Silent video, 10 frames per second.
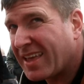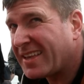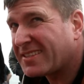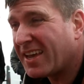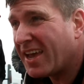
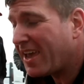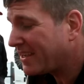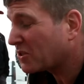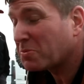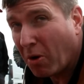It's a
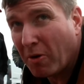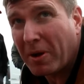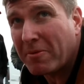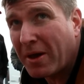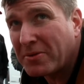small
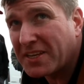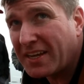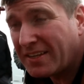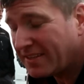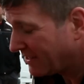block
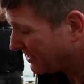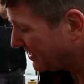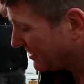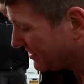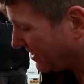motor,
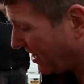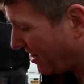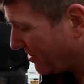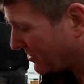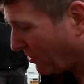
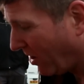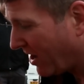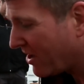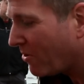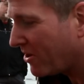so it's
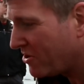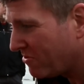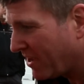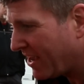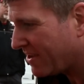quite a
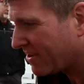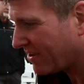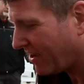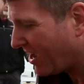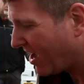unique
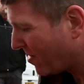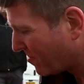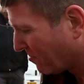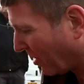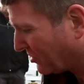
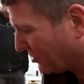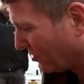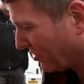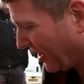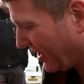by
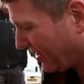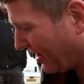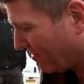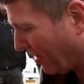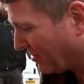chalky
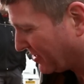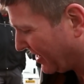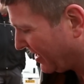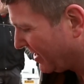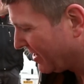motor.